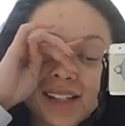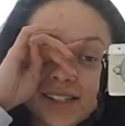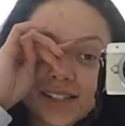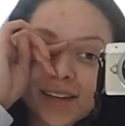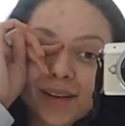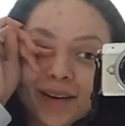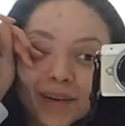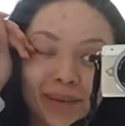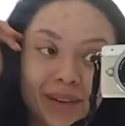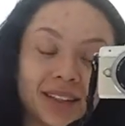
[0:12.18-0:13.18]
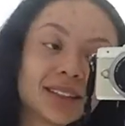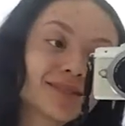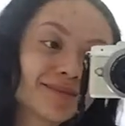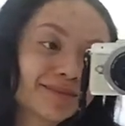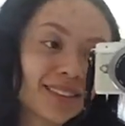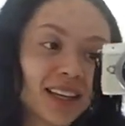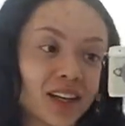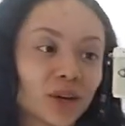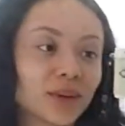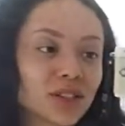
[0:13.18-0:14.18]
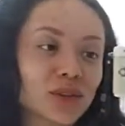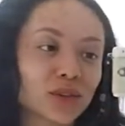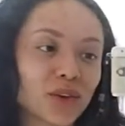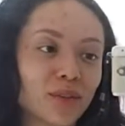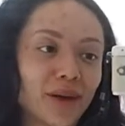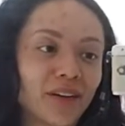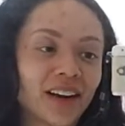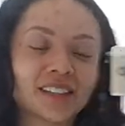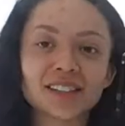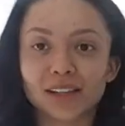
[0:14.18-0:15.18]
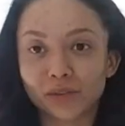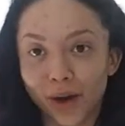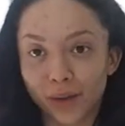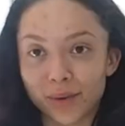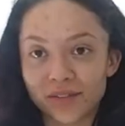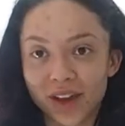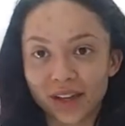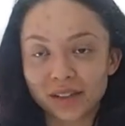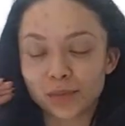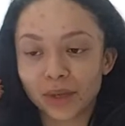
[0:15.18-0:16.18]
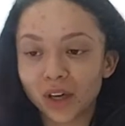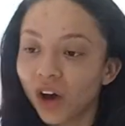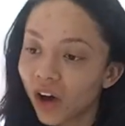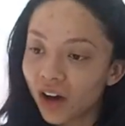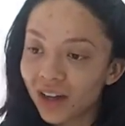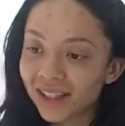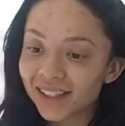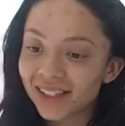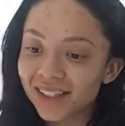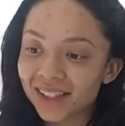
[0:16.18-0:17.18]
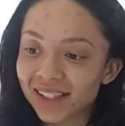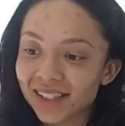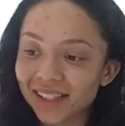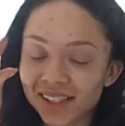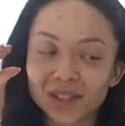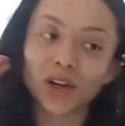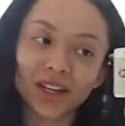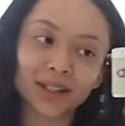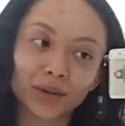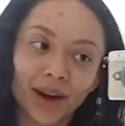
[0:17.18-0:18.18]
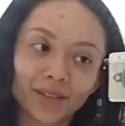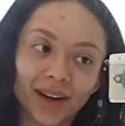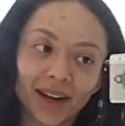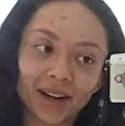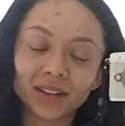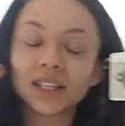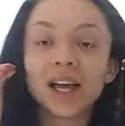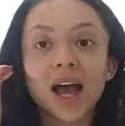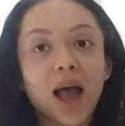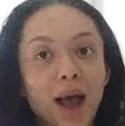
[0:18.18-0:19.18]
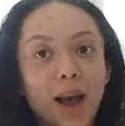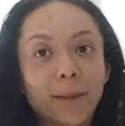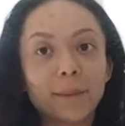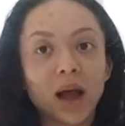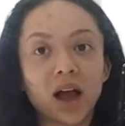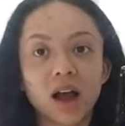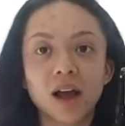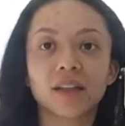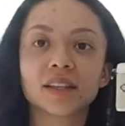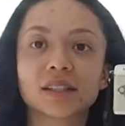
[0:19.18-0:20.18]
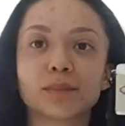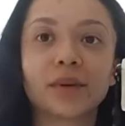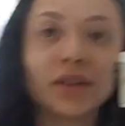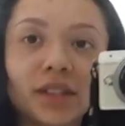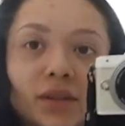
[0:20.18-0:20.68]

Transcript: so we can do it through the mirror instead of right on my face because it's not looking great right now. Um, this mirror is